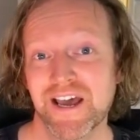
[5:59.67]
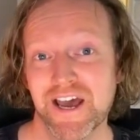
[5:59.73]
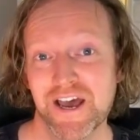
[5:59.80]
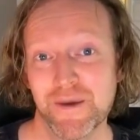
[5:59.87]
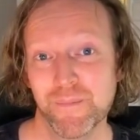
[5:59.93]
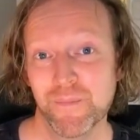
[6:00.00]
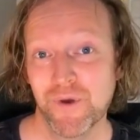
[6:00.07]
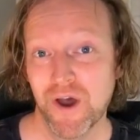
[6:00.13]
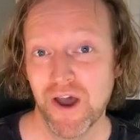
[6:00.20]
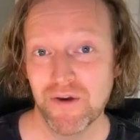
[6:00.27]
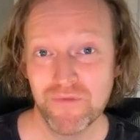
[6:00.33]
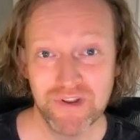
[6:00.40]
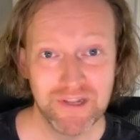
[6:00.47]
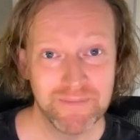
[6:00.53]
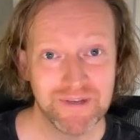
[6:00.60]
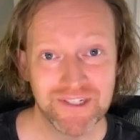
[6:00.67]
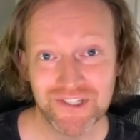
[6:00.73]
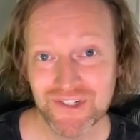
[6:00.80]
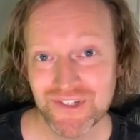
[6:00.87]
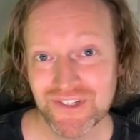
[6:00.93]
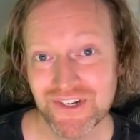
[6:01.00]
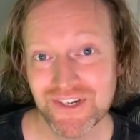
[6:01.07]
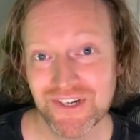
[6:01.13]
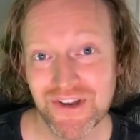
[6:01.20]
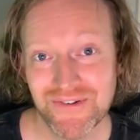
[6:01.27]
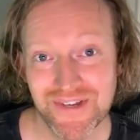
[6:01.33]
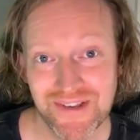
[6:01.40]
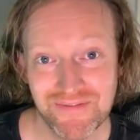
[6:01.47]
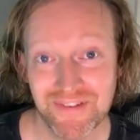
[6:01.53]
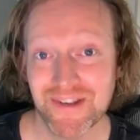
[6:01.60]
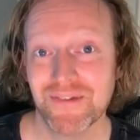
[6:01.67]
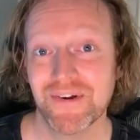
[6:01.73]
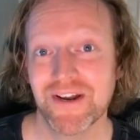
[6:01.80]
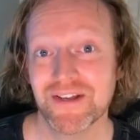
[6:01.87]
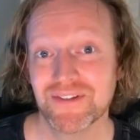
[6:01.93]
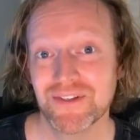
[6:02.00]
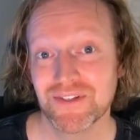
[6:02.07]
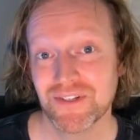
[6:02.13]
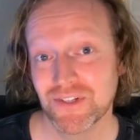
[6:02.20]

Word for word: Um, I'd really be interested in knowing if anyone else is